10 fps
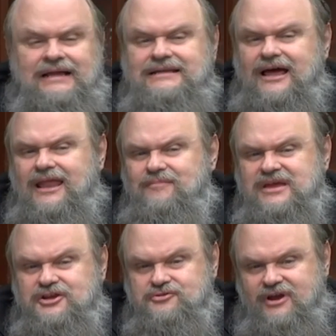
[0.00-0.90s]
Now let me
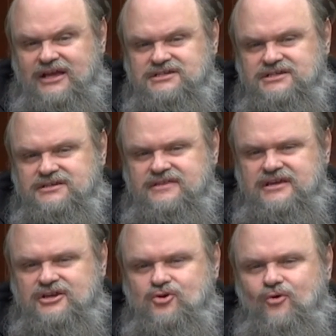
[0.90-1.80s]
address the
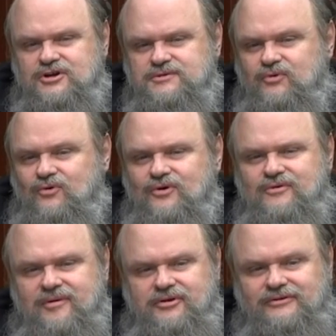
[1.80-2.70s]
incorrigible
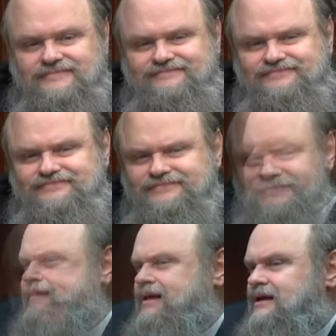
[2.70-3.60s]
criminal.
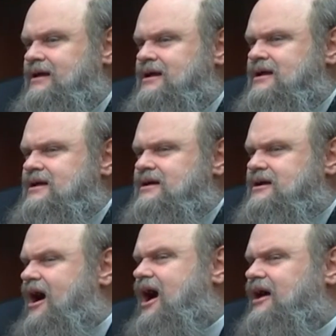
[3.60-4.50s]

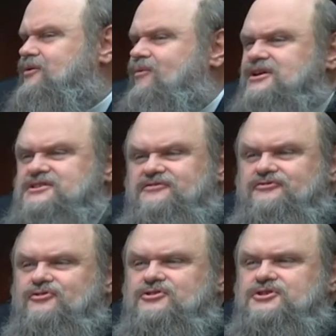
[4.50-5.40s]
God was the
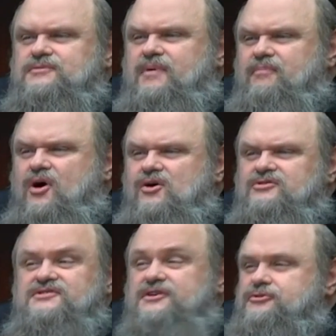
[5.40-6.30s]
first to
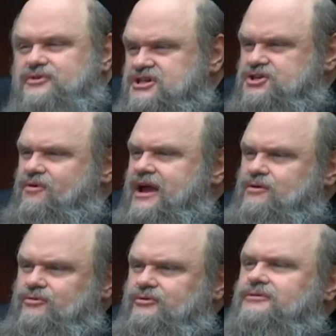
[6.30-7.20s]
propose the
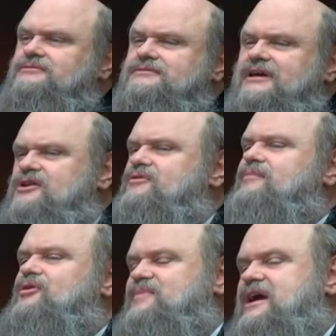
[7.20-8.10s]
3-strike rule in
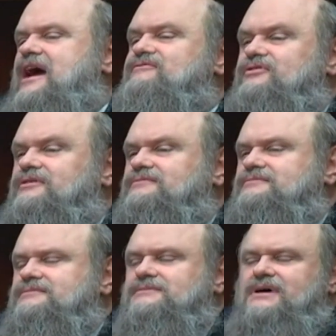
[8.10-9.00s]
criminal behavior.
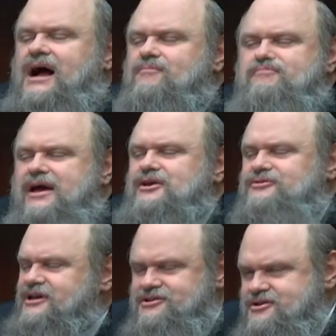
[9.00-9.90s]
I bet you
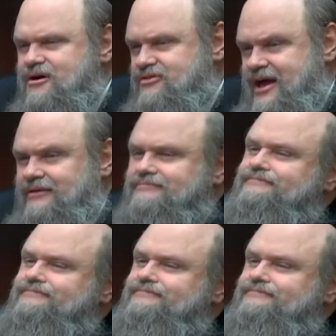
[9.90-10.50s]
didn't know that.